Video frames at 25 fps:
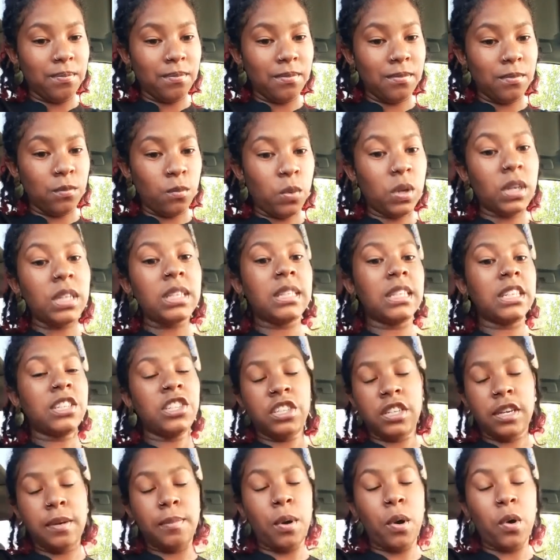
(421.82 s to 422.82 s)
what is a
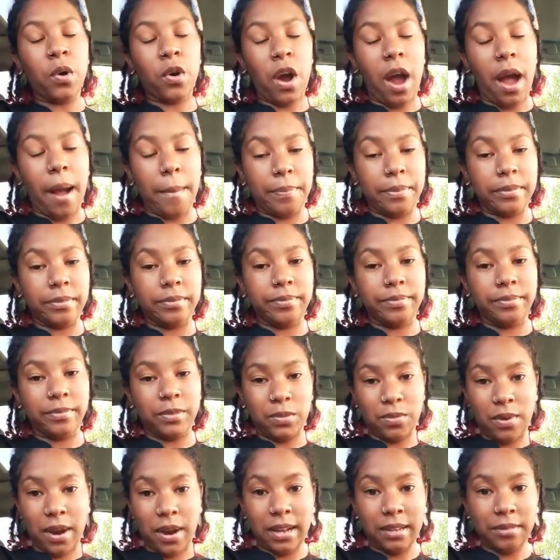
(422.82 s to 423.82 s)
GMO crop,
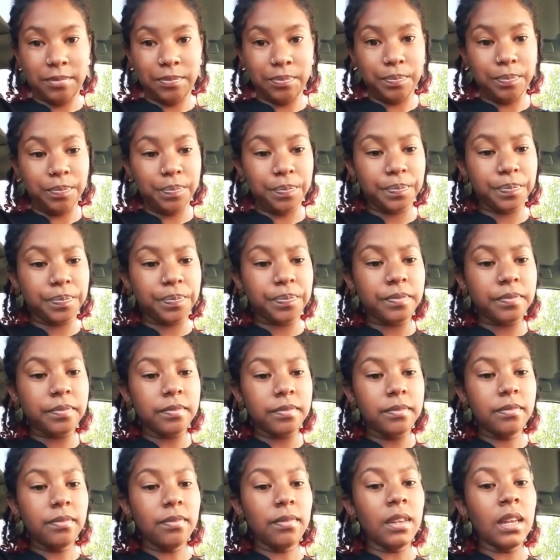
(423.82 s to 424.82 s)
right?
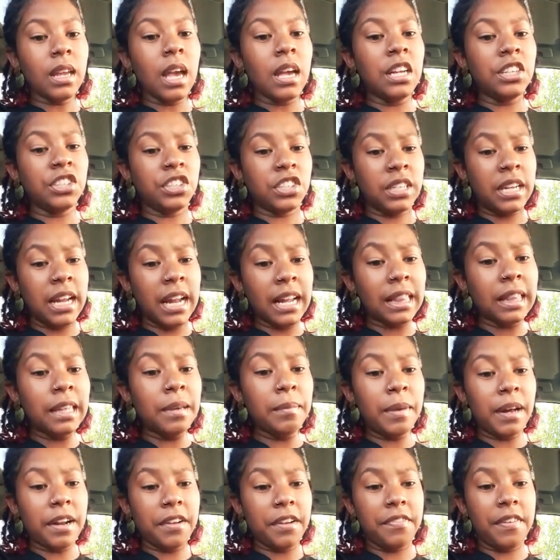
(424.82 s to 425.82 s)
A genetically
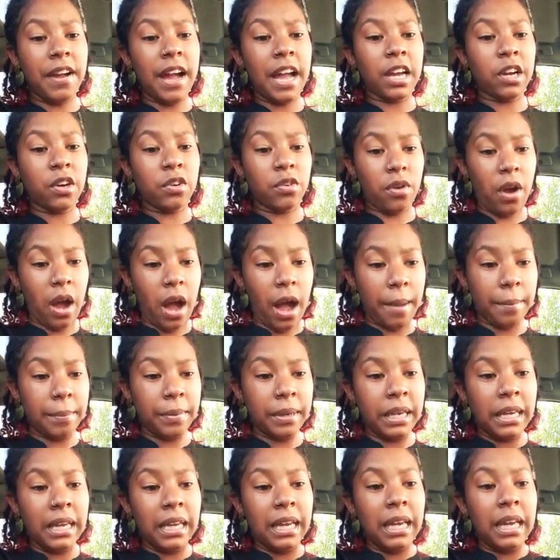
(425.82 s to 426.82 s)
modified crop
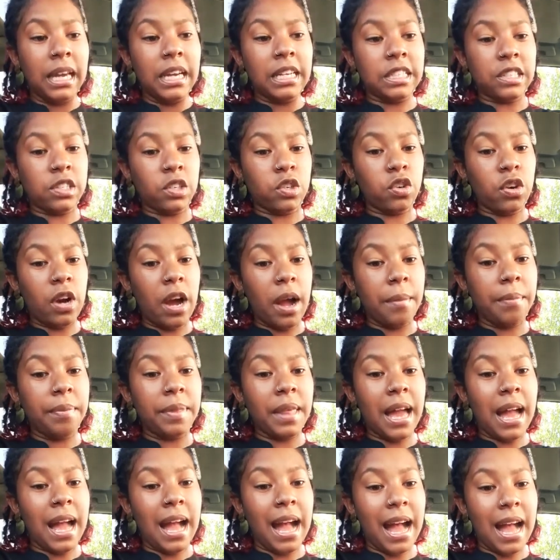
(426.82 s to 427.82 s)
is a crop
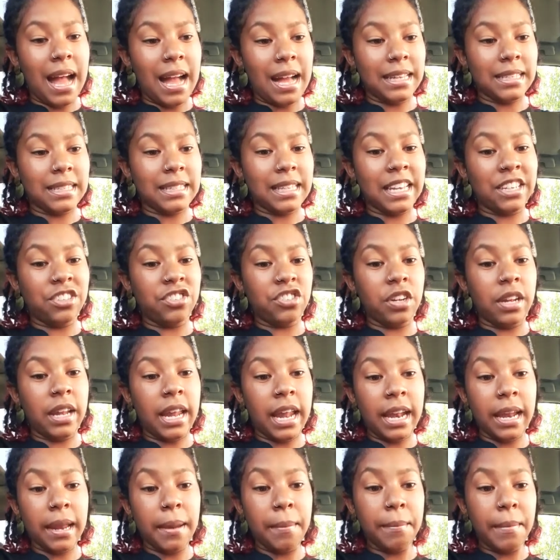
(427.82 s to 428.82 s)
that has a
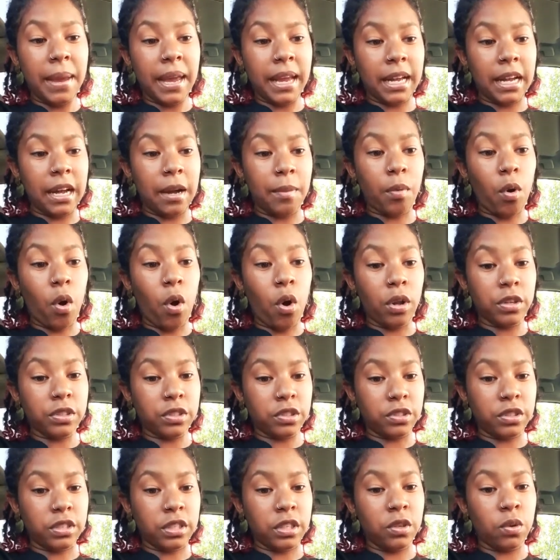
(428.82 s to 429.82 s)
genetic makeup
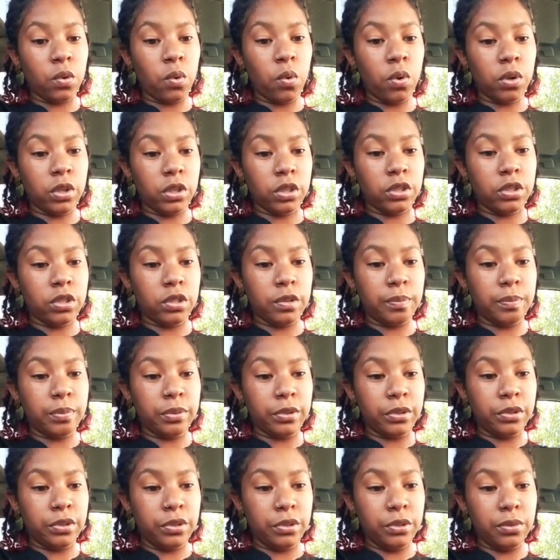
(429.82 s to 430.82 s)
altered in order to
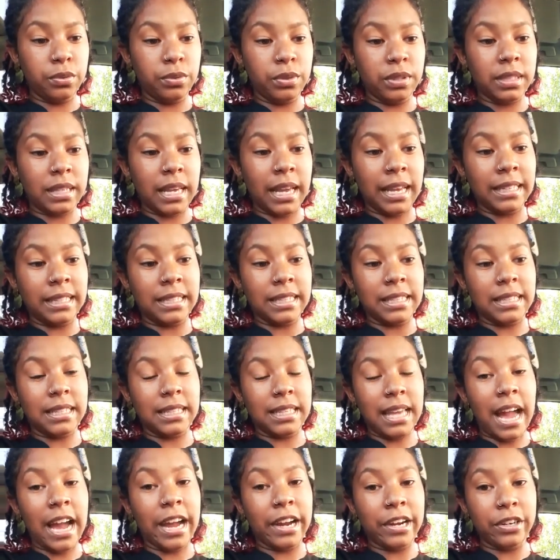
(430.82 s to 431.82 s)
produce a
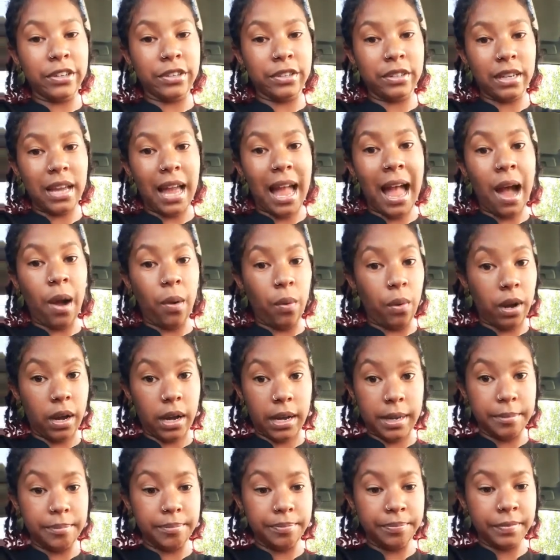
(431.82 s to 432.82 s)
desired
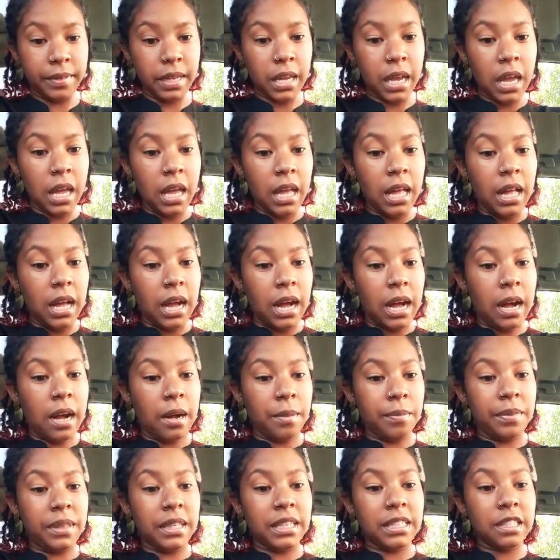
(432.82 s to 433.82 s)
outcome.
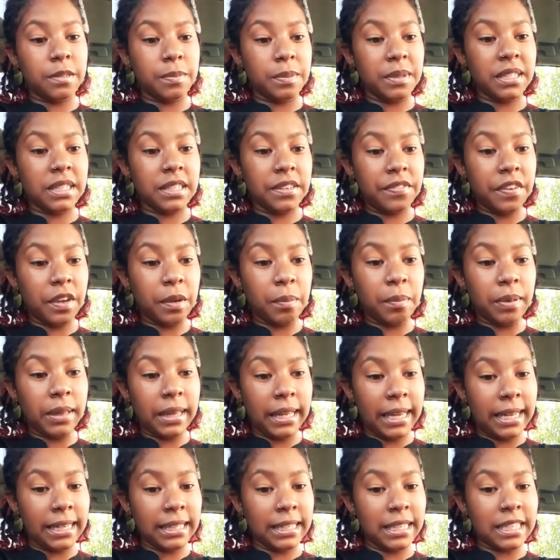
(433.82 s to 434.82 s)
This specific
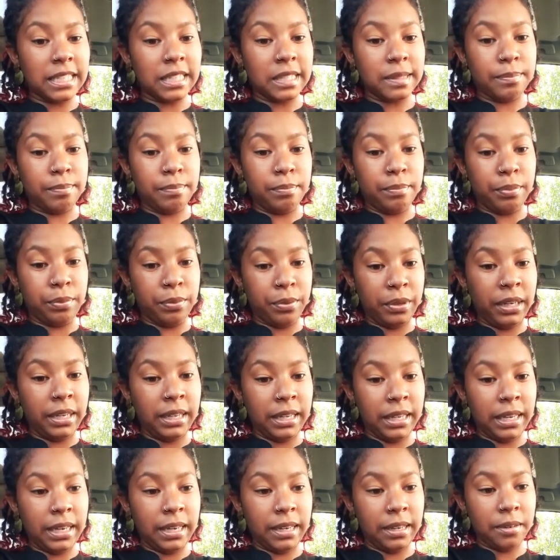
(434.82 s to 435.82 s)
plant
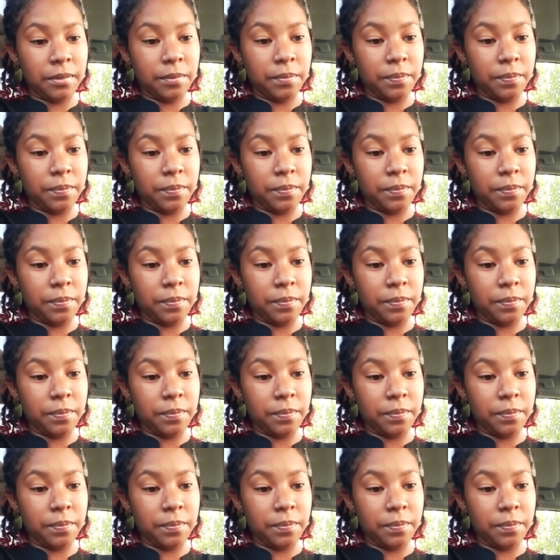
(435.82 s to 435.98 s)
breeding